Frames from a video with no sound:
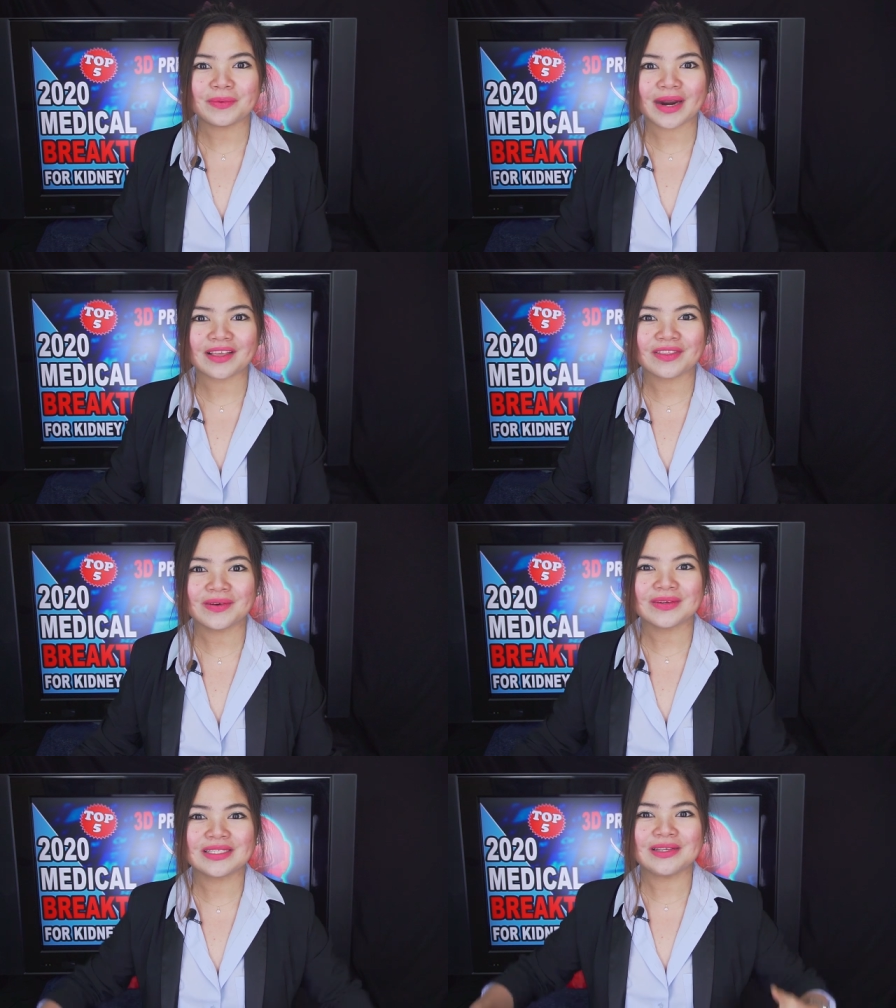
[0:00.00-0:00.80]

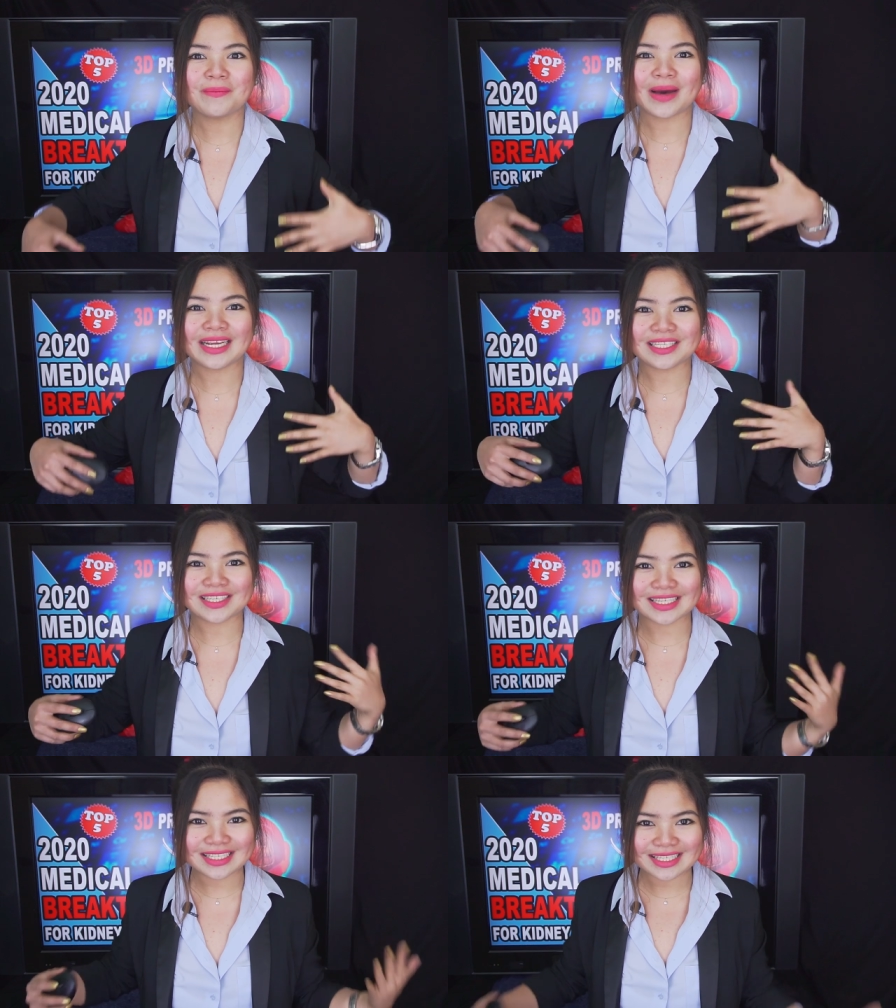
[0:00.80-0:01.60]
breakthroughs you might
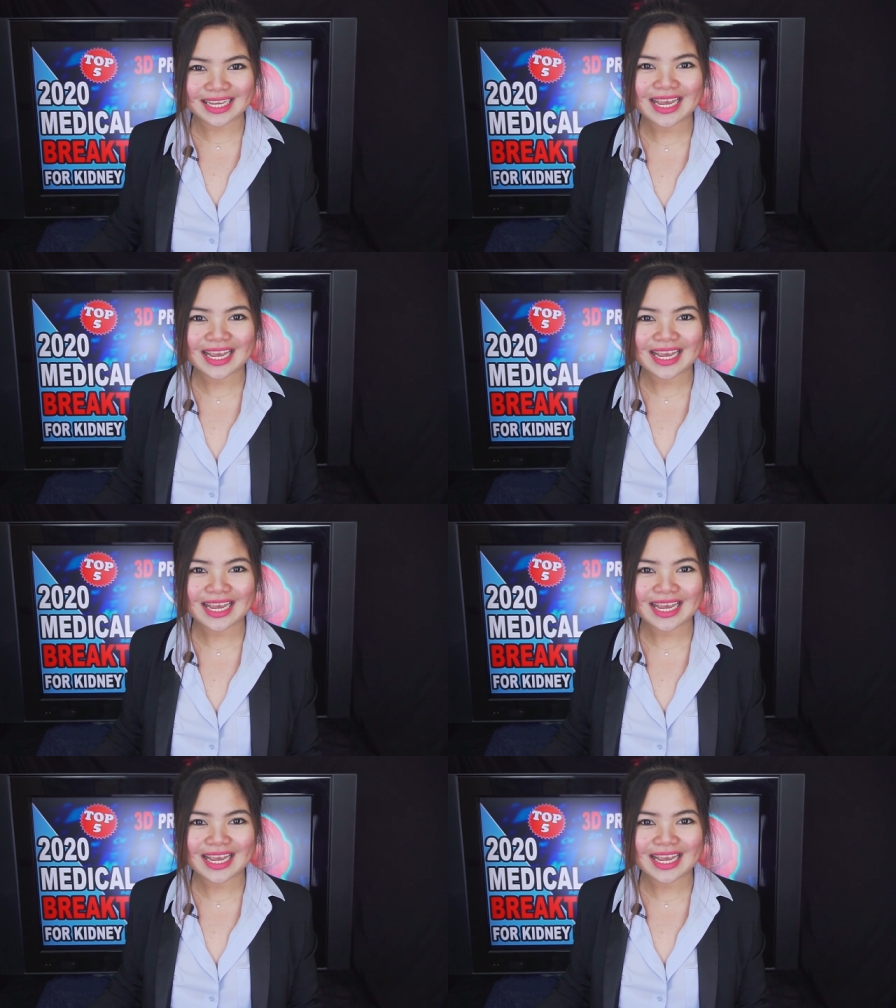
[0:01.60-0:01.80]
just